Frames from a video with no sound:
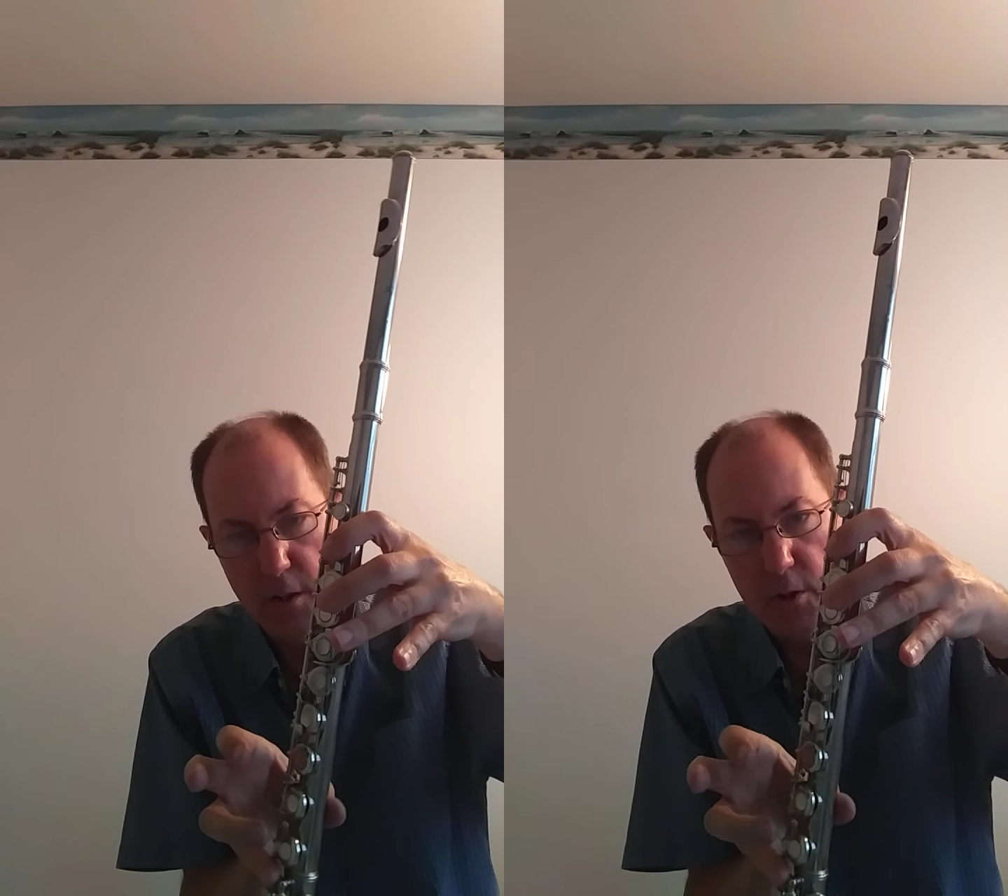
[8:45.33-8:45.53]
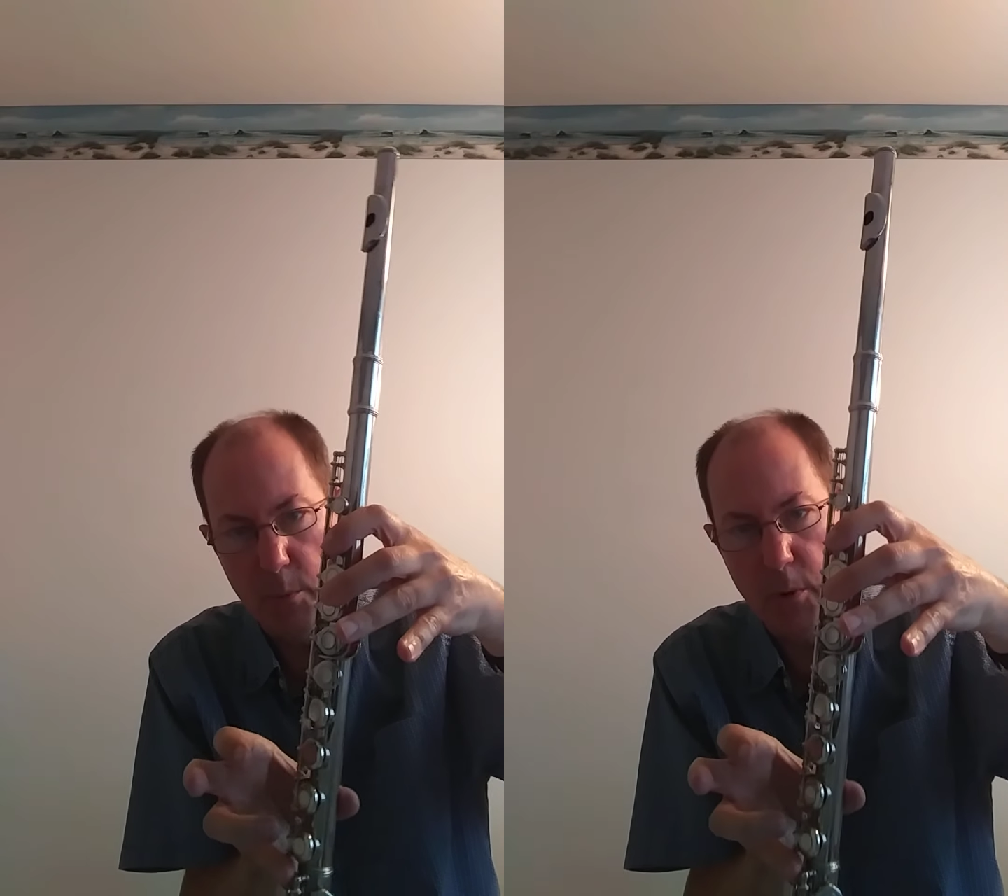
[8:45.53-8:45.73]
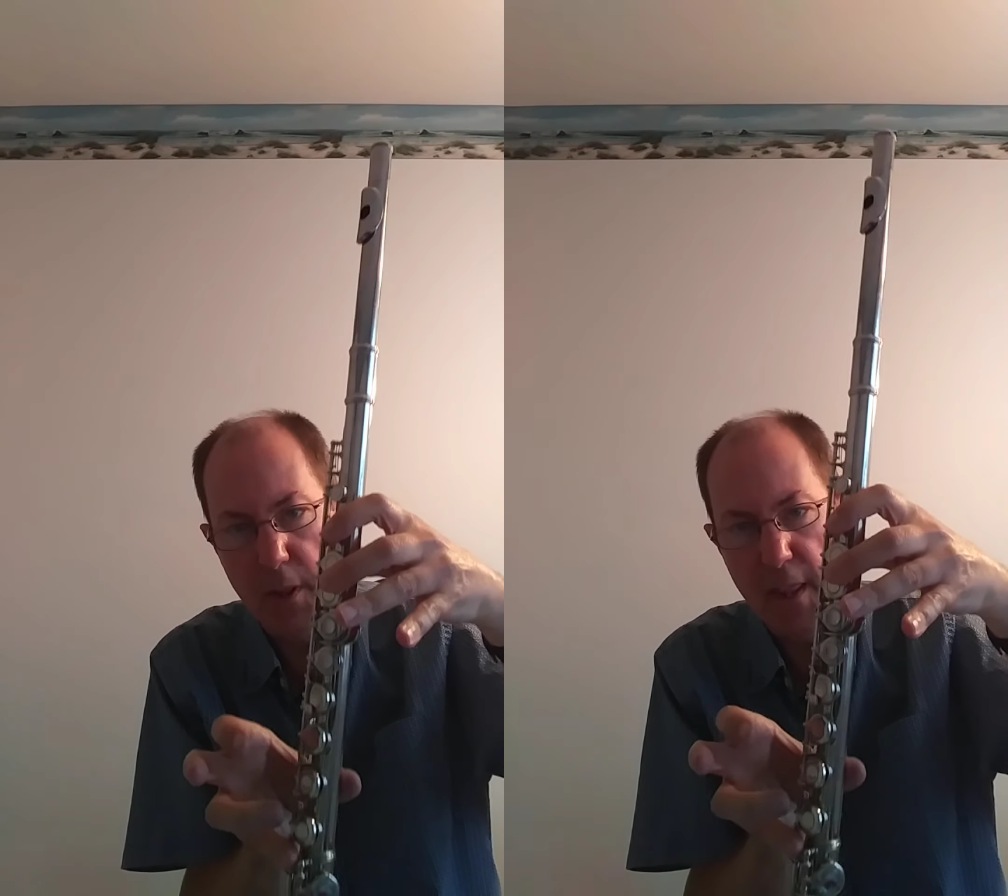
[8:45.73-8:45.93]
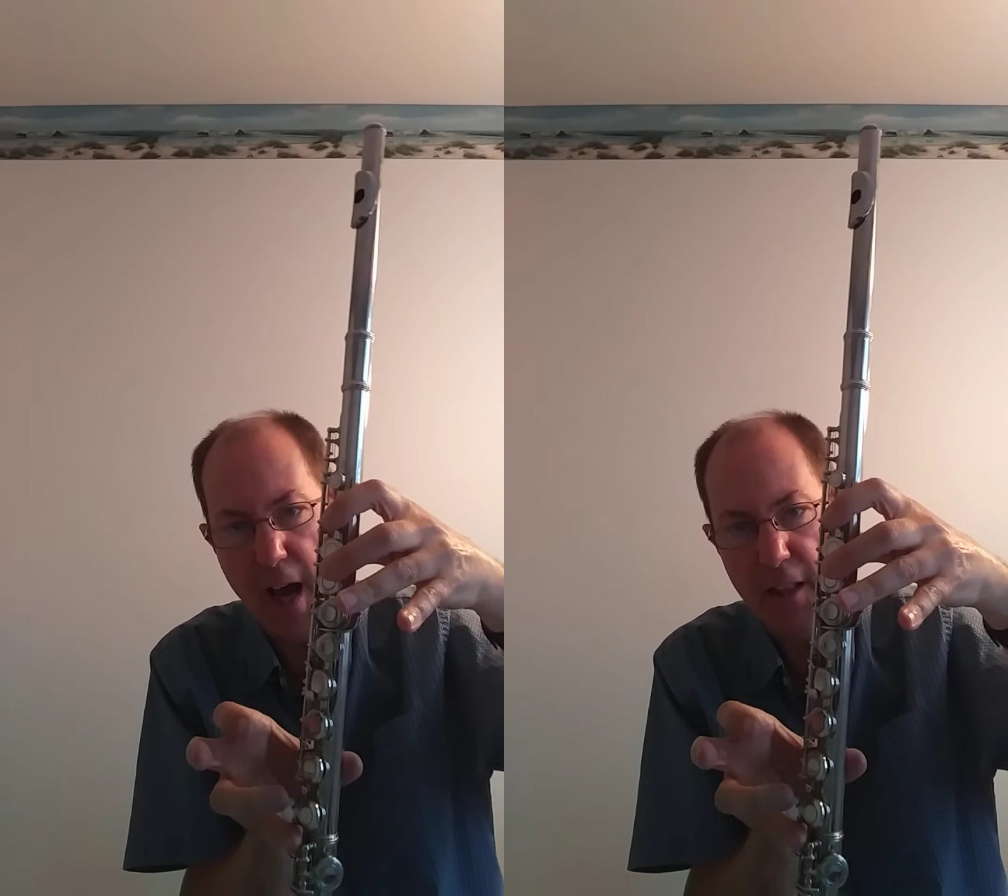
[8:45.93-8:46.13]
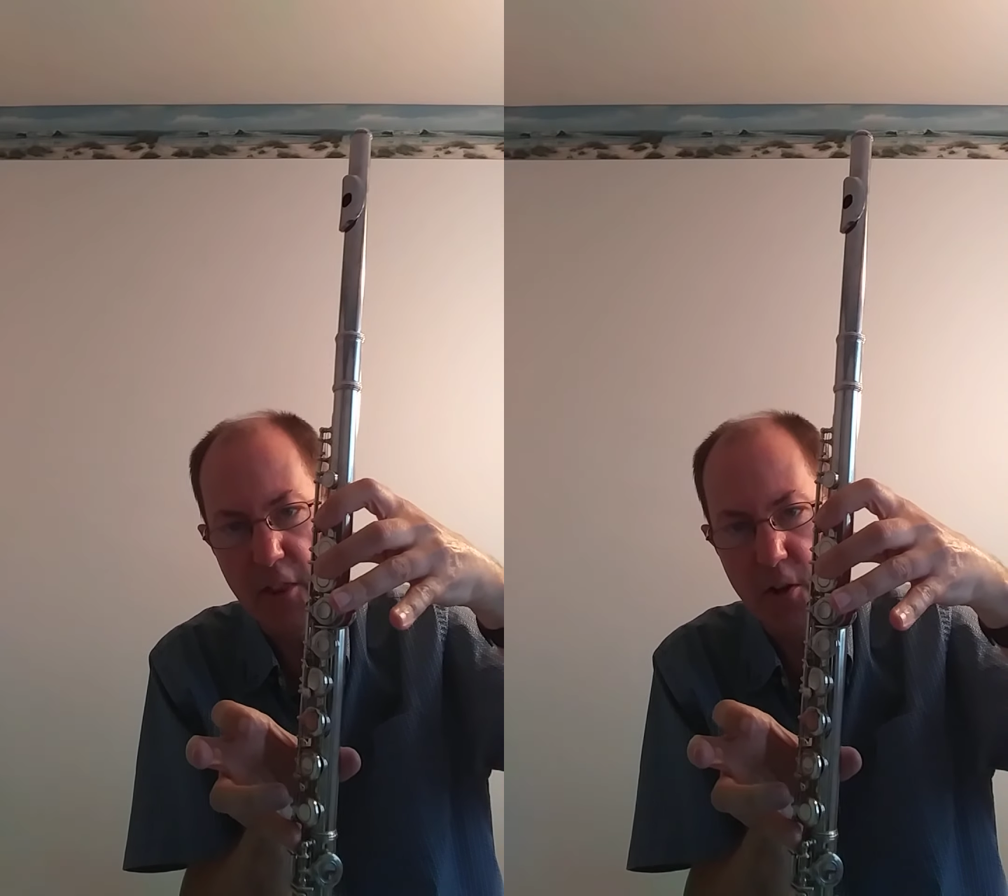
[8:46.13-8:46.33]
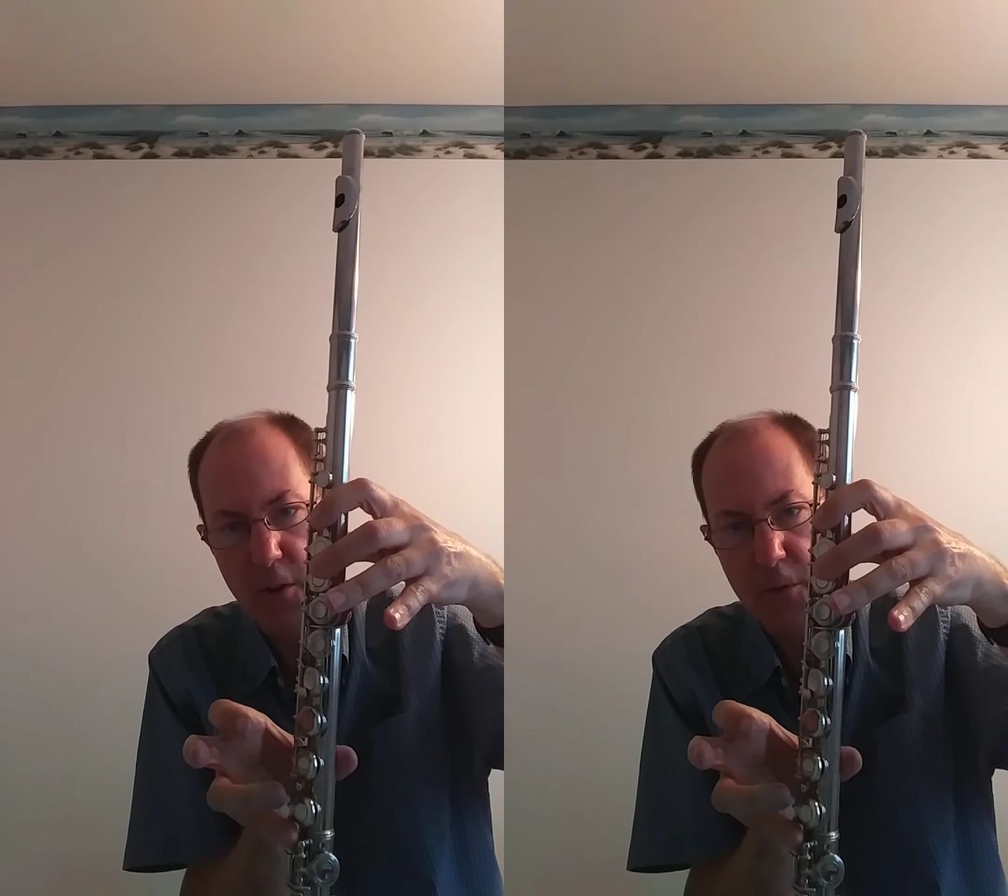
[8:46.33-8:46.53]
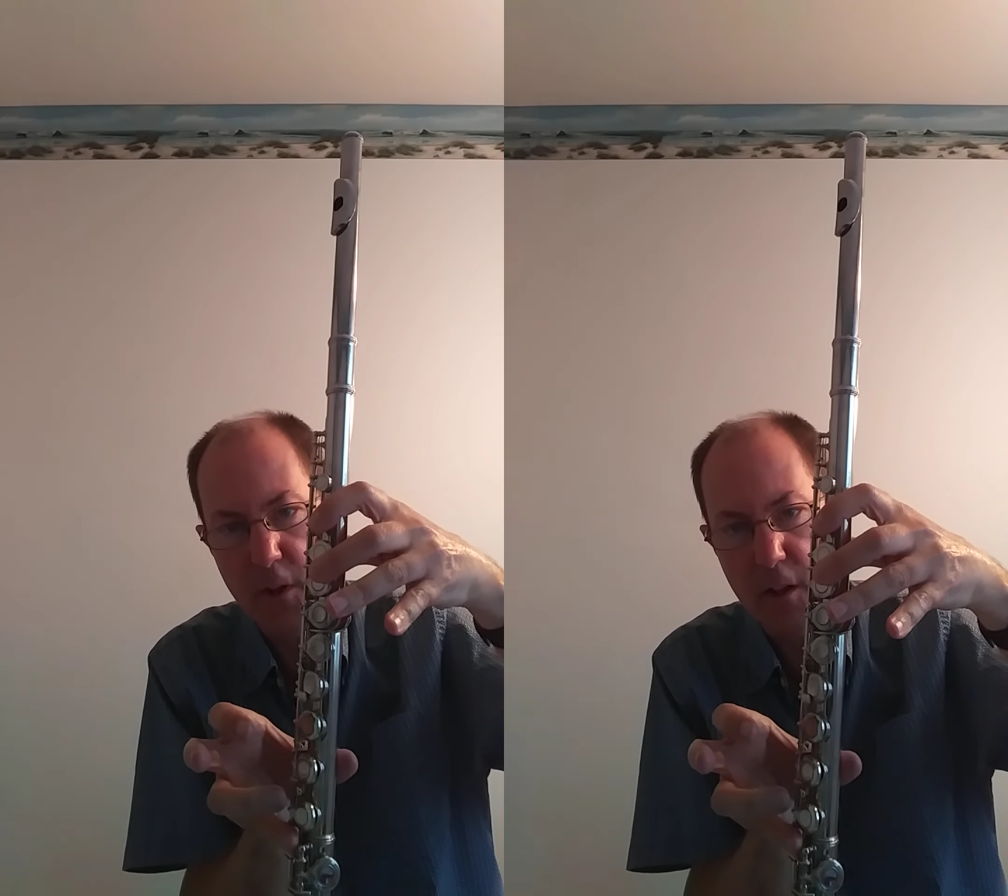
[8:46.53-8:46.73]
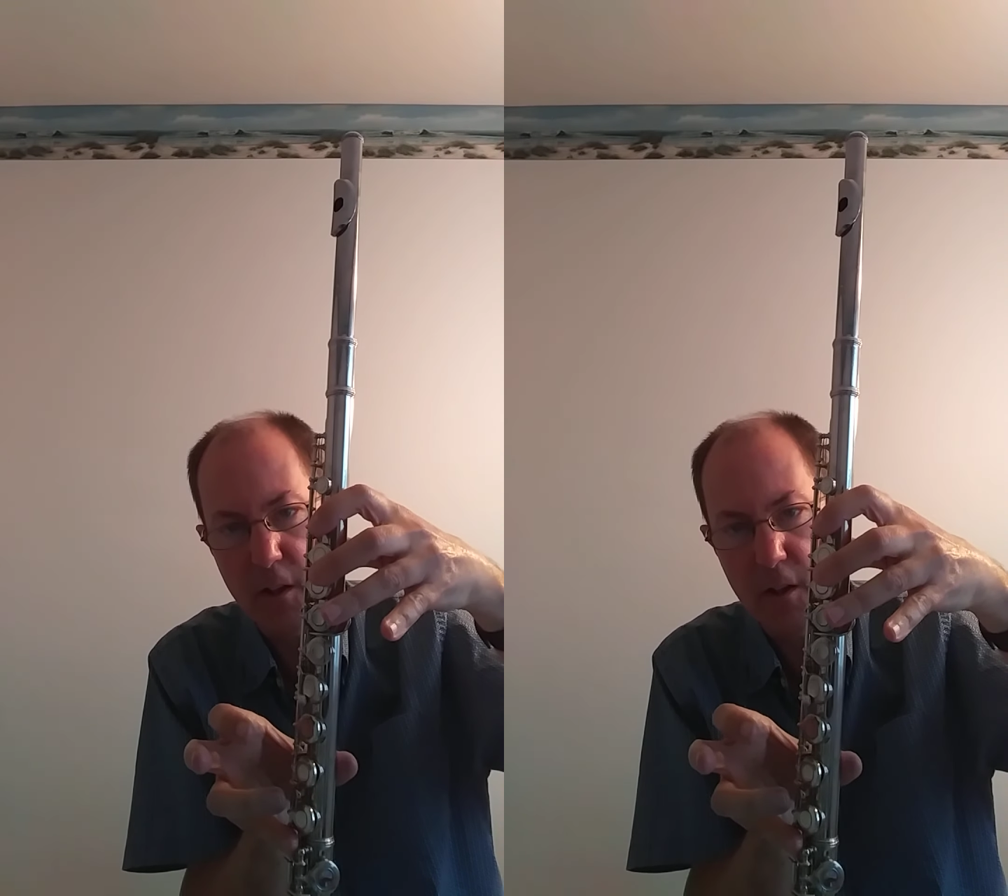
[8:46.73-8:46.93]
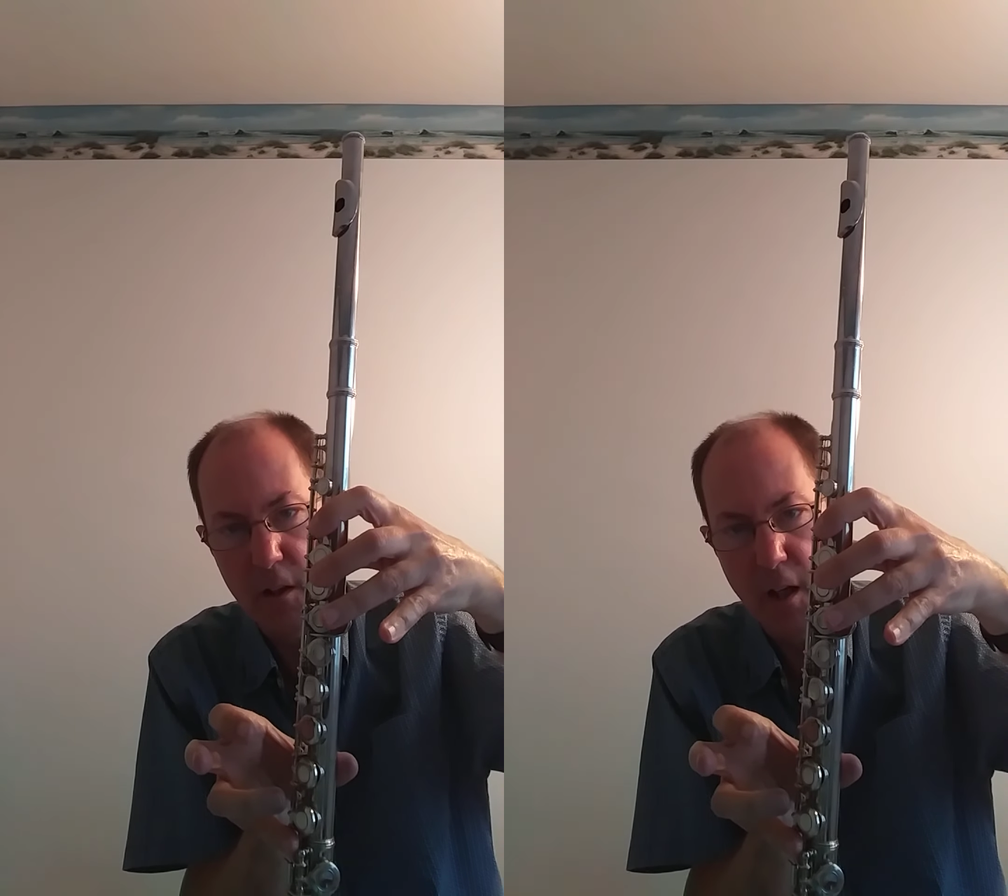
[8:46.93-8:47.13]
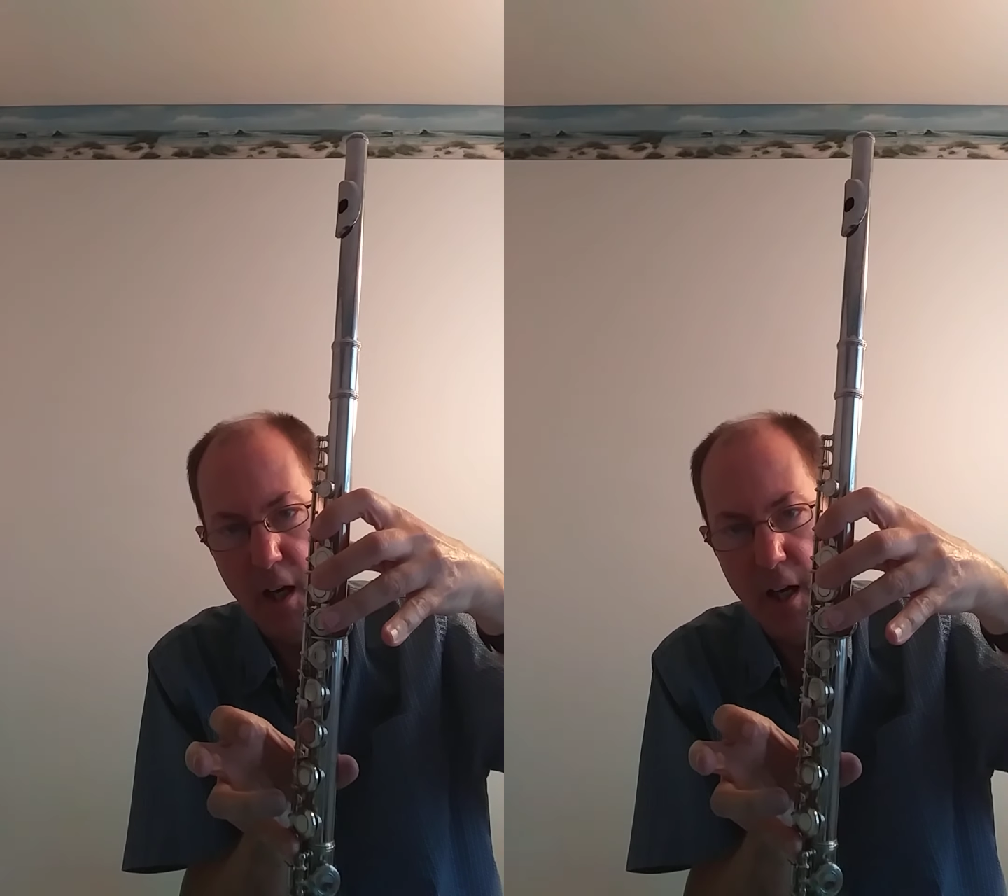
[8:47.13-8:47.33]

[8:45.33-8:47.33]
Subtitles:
So put that 3rd finger